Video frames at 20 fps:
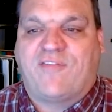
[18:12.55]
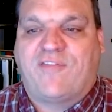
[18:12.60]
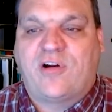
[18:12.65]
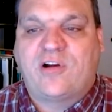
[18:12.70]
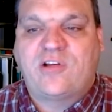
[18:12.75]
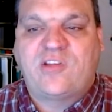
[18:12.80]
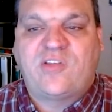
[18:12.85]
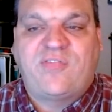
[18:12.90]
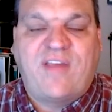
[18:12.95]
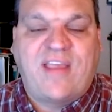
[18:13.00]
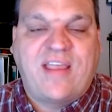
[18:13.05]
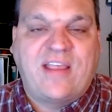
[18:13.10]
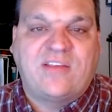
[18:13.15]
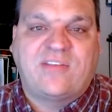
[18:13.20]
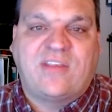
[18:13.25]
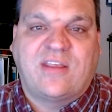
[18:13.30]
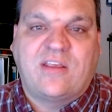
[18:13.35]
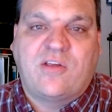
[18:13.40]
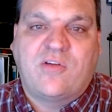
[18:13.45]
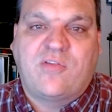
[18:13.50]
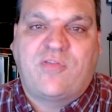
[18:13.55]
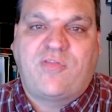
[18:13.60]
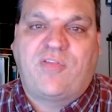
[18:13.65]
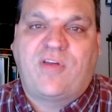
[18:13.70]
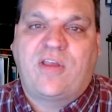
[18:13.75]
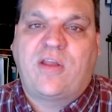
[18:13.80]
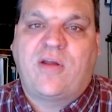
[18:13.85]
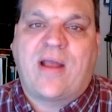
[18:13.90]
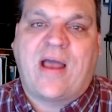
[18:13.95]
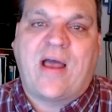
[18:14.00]
first phase that you
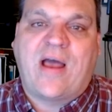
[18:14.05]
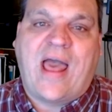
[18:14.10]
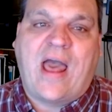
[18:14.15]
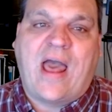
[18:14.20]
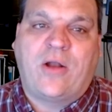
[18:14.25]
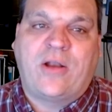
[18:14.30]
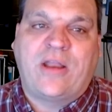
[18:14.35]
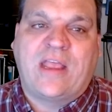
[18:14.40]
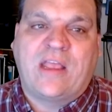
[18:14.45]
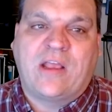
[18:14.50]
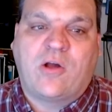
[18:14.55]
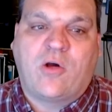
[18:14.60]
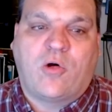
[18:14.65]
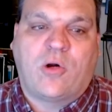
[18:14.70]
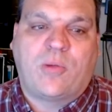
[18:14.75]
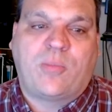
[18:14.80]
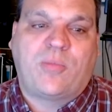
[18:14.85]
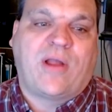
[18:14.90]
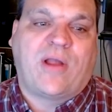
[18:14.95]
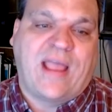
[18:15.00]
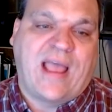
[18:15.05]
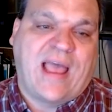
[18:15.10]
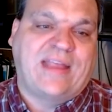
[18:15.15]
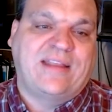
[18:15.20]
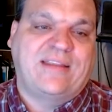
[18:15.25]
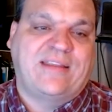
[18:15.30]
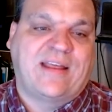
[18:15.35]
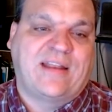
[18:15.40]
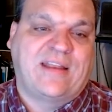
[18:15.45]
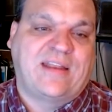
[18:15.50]
figure out how to incorporate
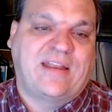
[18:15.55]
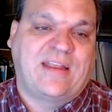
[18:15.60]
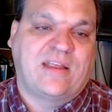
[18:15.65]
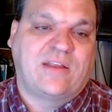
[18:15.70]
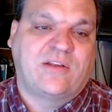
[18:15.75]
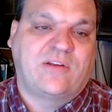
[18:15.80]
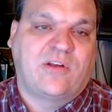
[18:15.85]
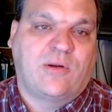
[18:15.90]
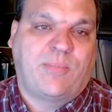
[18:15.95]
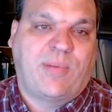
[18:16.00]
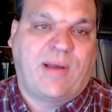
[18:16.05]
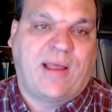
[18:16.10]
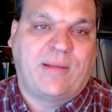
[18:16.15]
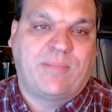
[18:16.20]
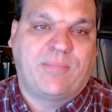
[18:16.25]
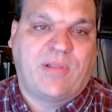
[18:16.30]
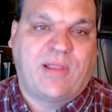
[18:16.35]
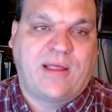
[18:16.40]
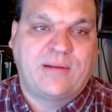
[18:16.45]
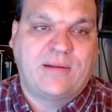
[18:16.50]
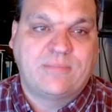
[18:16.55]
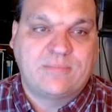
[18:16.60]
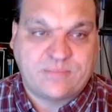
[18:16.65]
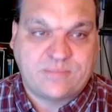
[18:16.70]
identity into your pipeline.